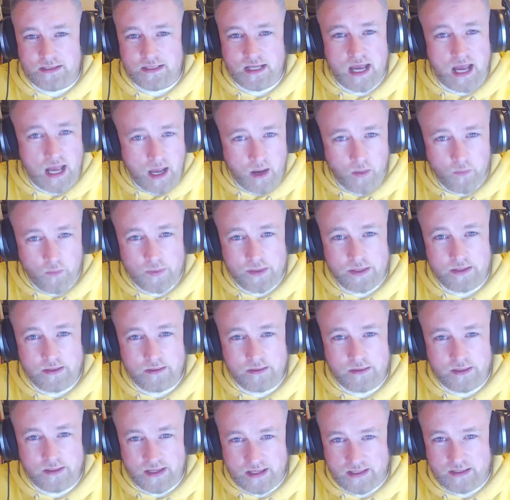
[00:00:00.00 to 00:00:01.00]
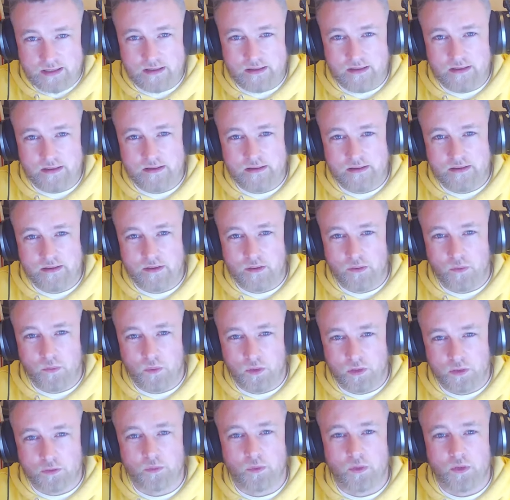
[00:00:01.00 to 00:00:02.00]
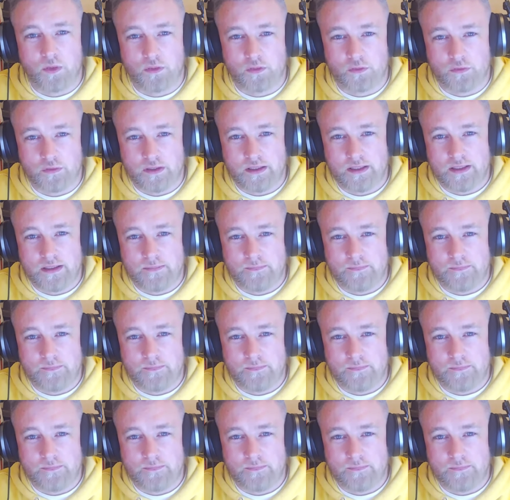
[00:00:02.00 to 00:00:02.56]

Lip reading: Are we in World War III?